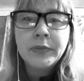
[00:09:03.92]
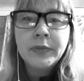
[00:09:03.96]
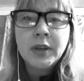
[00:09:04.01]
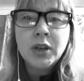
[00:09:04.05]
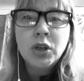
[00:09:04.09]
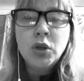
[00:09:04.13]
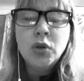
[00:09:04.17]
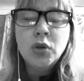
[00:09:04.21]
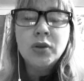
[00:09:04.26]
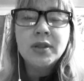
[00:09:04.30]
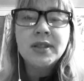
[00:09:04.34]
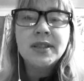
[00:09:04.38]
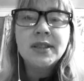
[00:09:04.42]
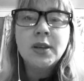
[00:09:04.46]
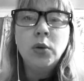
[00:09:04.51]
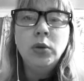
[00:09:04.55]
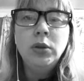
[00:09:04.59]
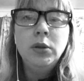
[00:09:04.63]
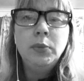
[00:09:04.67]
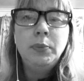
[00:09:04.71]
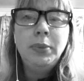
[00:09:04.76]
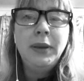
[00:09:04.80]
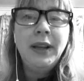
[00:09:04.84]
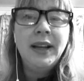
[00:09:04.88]
Your solar
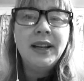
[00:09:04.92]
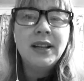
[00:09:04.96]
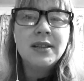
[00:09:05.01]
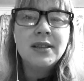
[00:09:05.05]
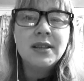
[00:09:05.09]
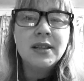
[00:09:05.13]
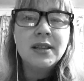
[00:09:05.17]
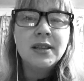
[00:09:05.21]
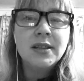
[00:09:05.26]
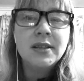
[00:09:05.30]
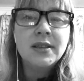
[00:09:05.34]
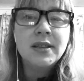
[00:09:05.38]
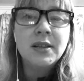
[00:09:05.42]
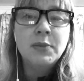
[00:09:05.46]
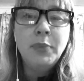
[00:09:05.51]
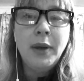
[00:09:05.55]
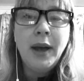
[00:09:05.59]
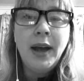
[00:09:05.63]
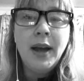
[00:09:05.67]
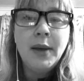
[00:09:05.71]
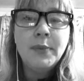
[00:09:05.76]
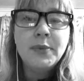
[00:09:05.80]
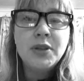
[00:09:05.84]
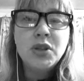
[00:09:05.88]
plexus and
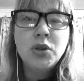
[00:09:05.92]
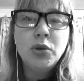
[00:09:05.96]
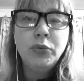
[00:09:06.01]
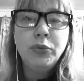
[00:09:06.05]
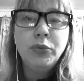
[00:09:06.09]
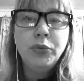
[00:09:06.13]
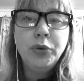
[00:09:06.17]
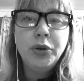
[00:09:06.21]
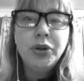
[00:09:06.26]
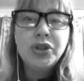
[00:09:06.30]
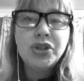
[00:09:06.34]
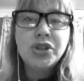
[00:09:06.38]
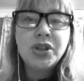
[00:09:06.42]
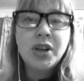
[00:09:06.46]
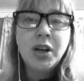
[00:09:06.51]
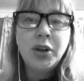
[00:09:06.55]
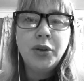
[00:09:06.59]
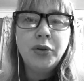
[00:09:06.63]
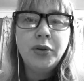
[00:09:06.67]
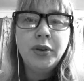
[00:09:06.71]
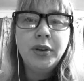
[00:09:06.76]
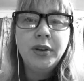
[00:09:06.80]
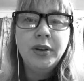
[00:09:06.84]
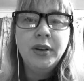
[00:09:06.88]
perhaps your root
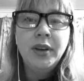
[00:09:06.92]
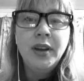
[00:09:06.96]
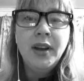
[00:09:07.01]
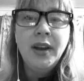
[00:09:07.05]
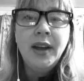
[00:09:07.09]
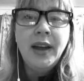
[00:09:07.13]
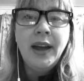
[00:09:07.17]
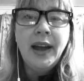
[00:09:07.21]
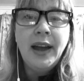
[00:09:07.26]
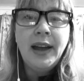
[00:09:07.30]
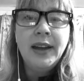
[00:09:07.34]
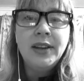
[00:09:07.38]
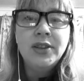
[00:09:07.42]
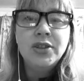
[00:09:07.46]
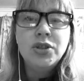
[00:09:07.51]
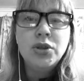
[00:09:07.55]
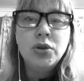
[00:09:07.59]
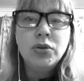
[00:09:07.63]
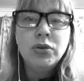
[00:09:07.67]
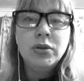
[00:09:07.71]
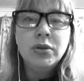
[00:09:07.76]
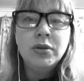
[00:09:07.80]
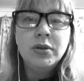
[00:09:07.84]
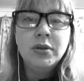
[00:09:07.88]
chakra and
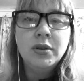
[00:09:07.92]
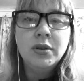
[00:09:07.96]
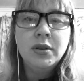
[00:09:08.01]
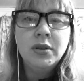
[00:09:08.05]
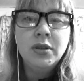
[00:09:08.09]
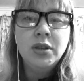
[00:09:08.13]
your